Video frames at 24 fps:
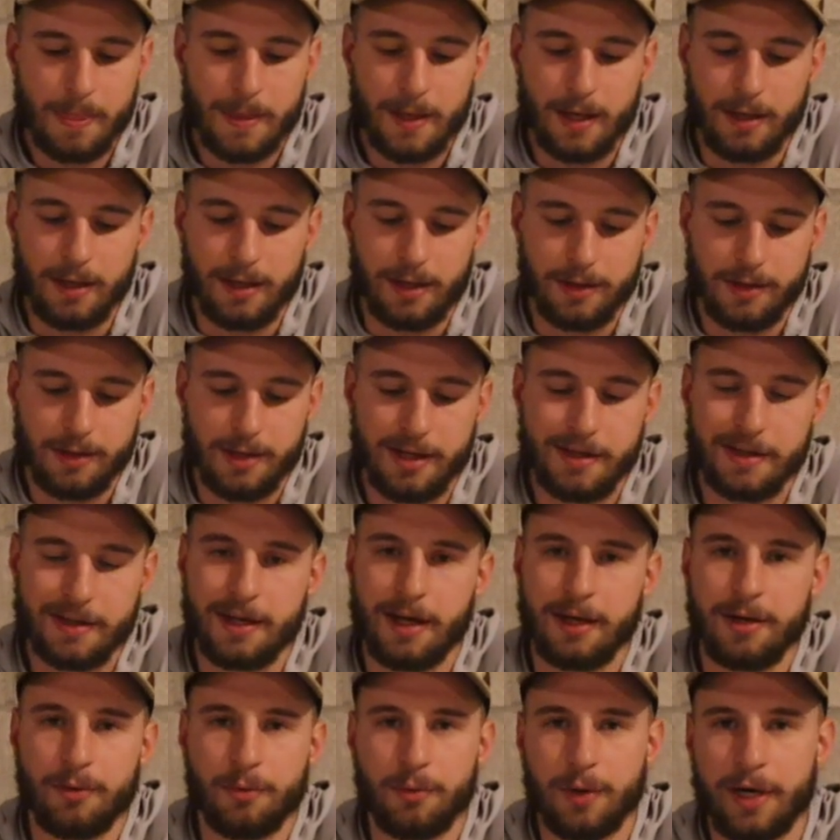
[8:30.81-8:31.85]
That's
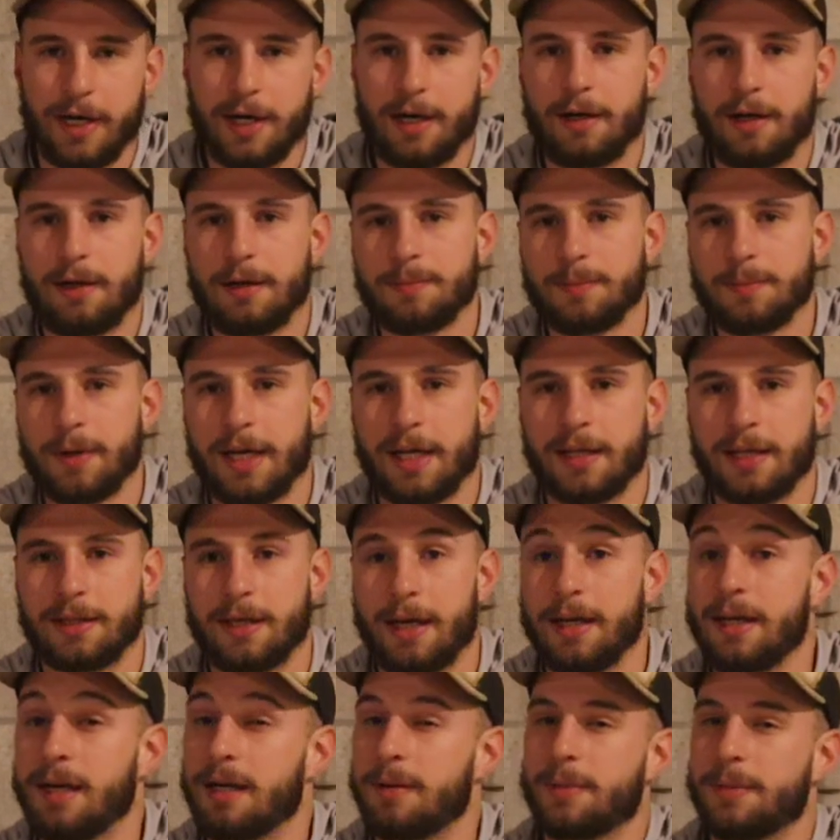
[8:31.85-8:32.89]
kind of where I get
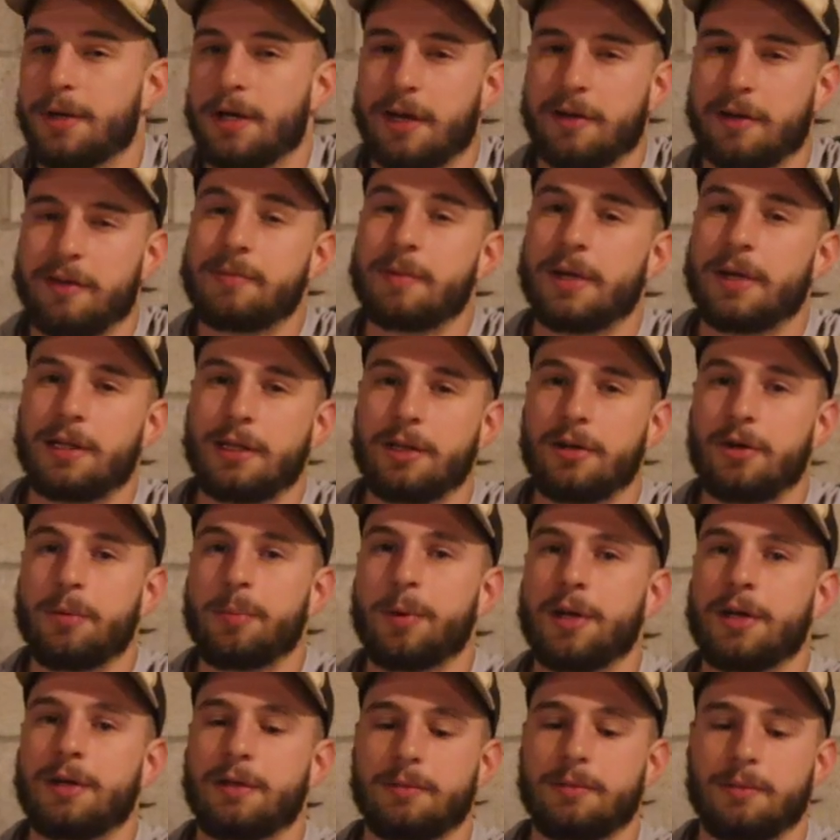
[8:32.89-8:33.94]
that number. It gives me a little
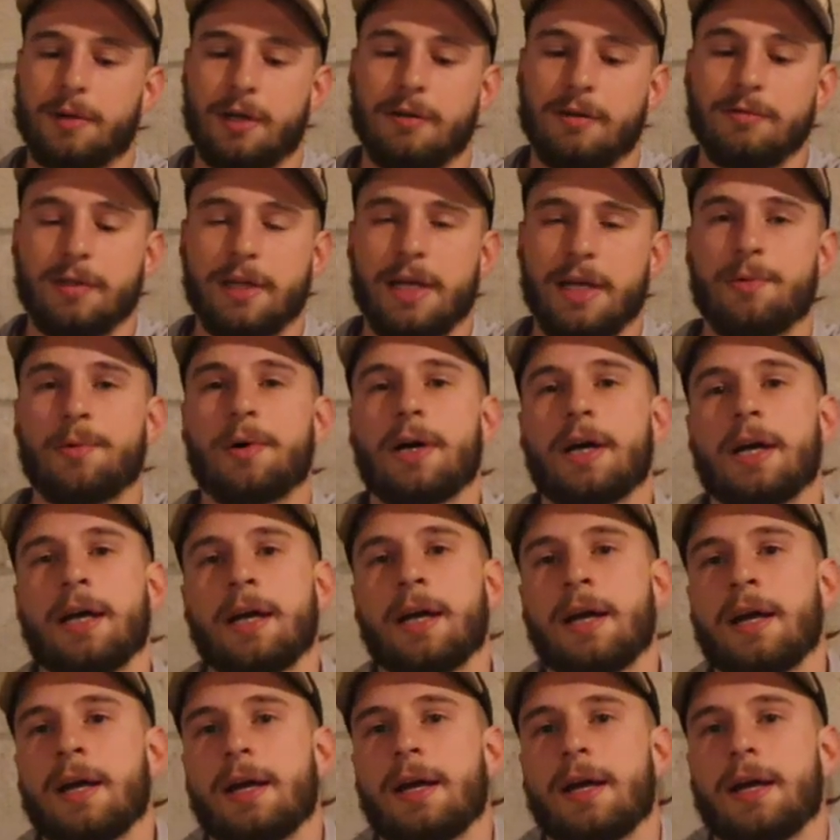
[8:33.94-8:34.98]
bit of
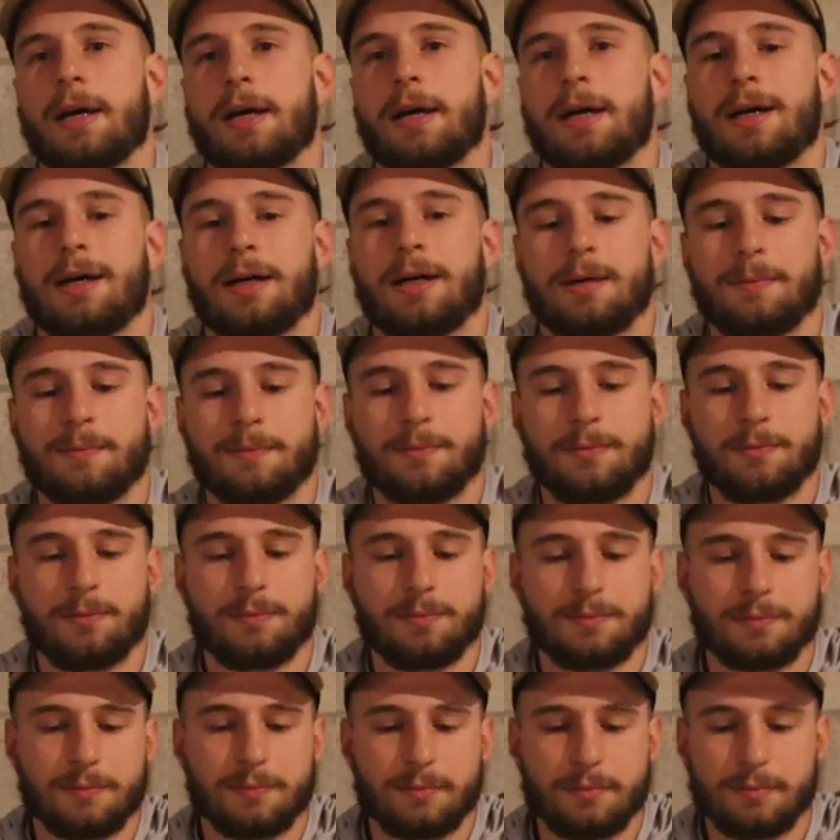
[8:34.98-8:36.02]
leeway,
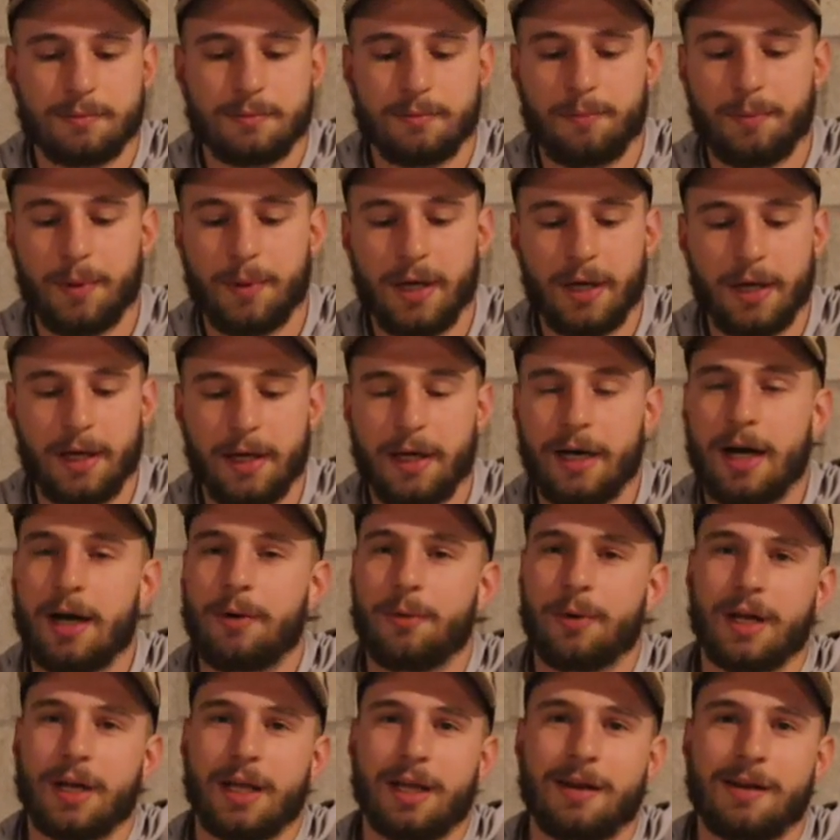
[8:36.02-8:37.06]
but I
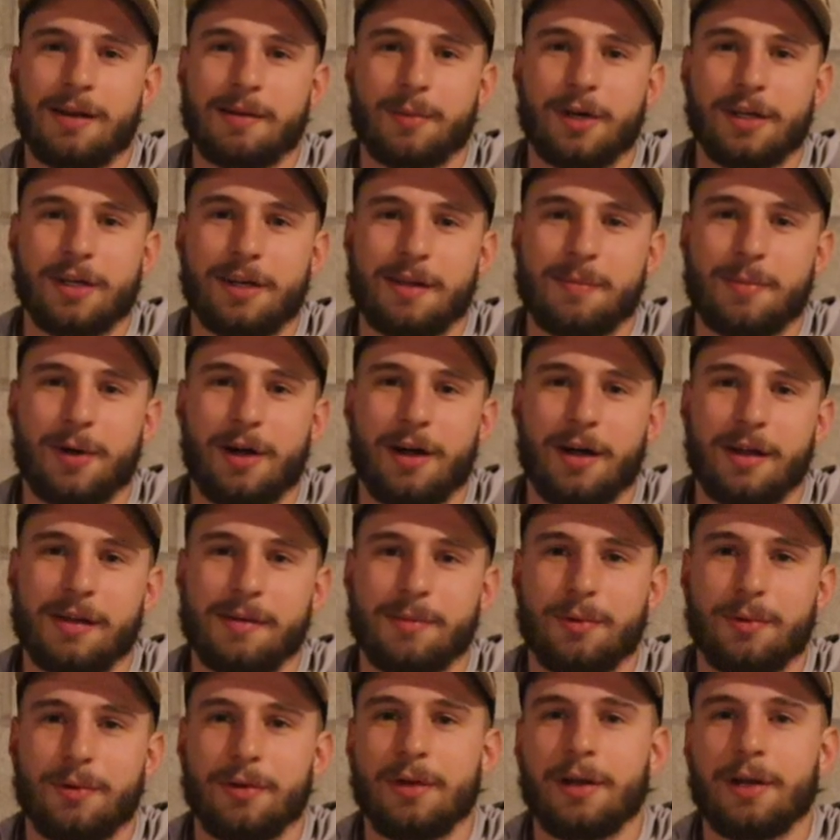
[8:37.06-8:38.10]
want to get as much as
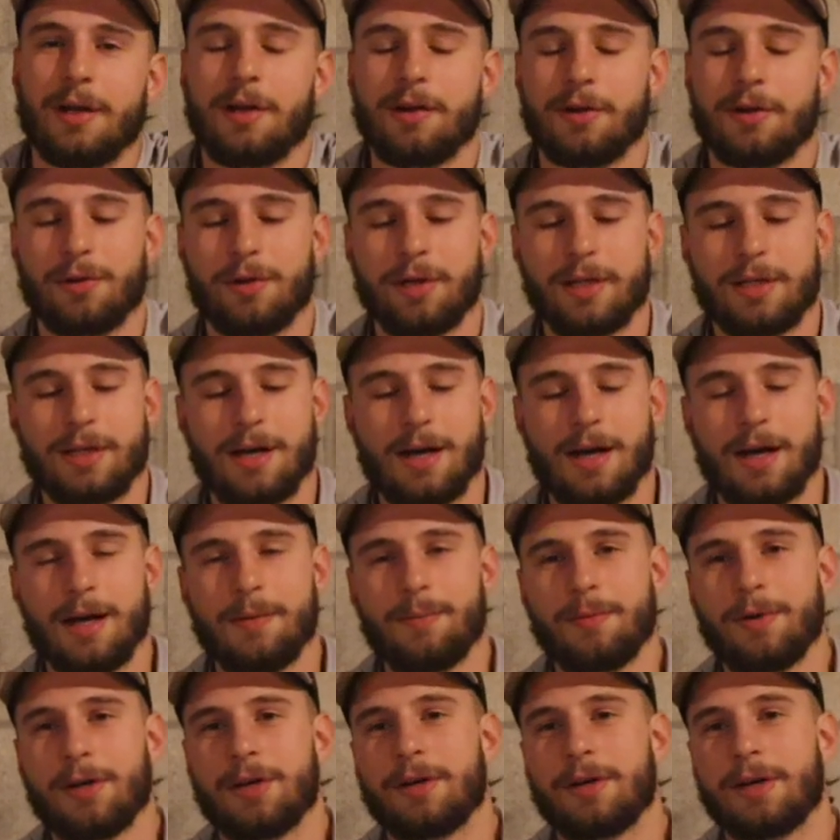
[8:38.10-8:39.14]
possible. The only
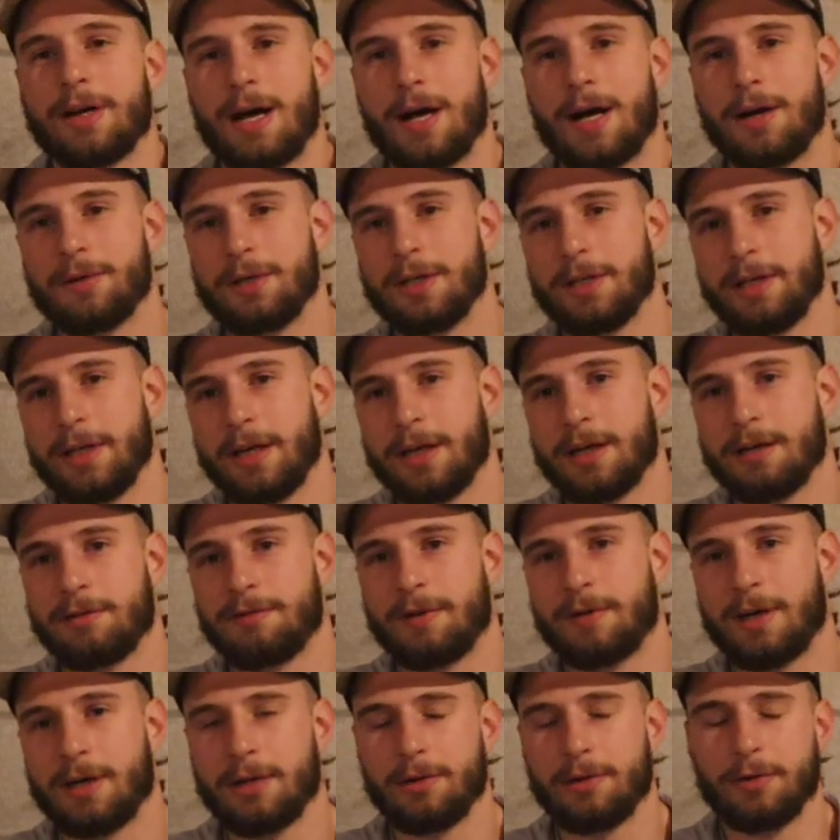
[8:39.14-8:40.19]
time you're not really going to
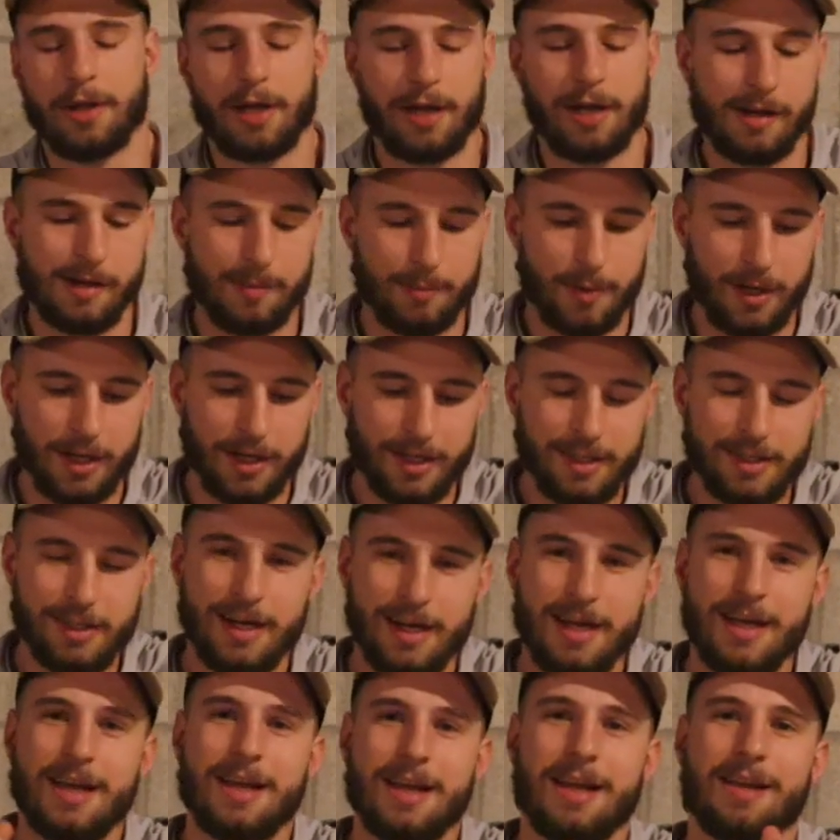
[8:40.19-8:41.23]
follow that as much
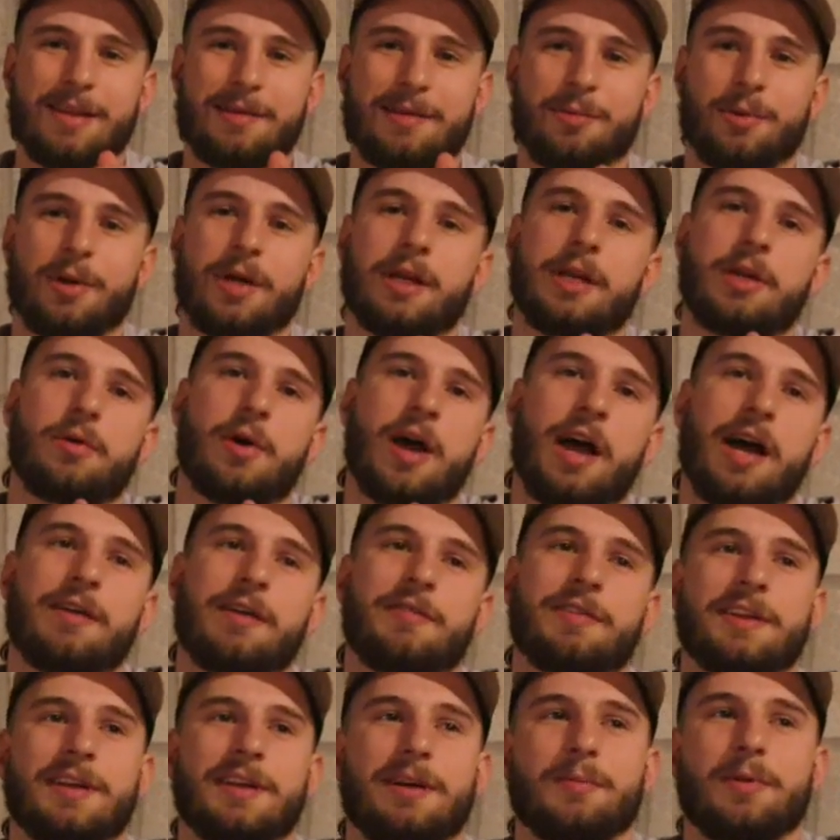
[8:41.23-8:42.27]
is when you have
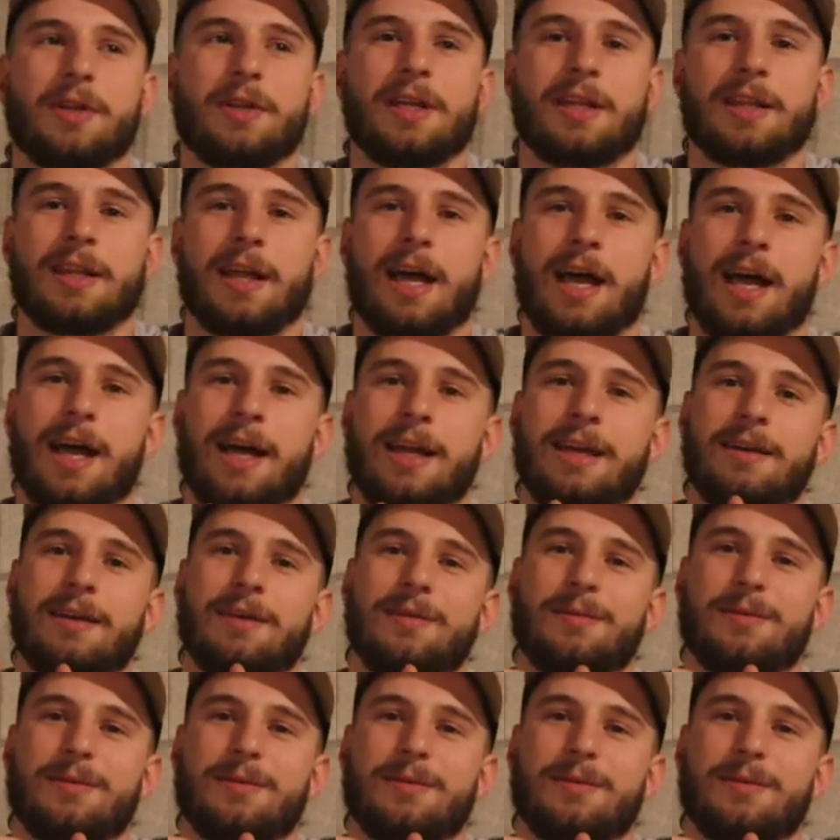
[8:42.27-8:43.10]
something that